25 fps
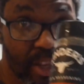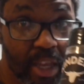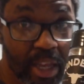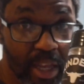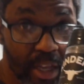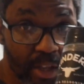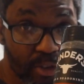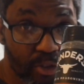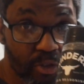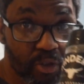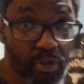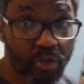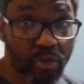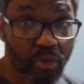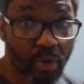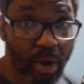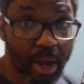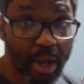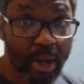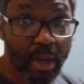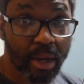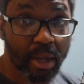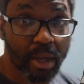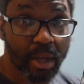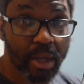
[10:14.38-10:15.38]
is
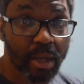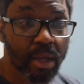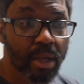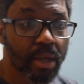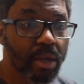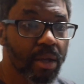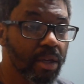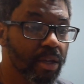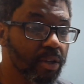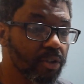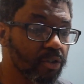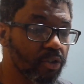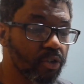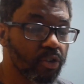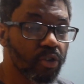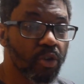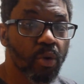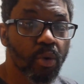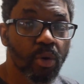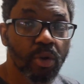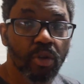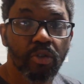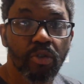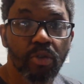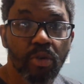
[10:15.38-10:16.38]
great. As
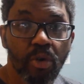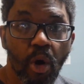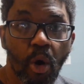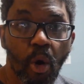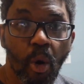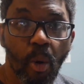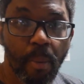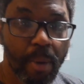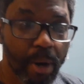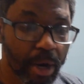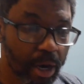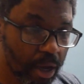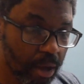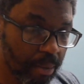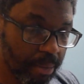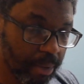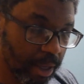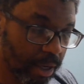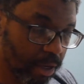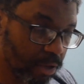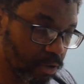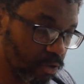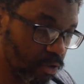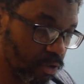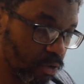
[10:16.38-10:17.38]
soon as you open up
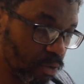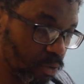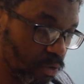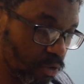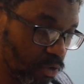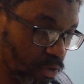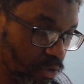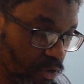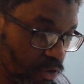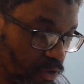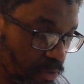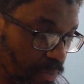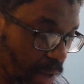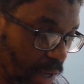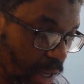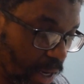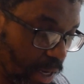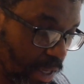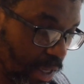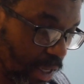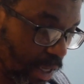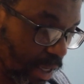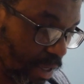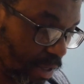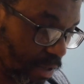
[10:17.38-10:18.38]
and as soon as you smell
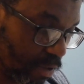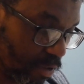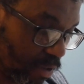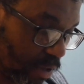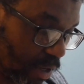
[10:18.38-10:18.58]
it, it's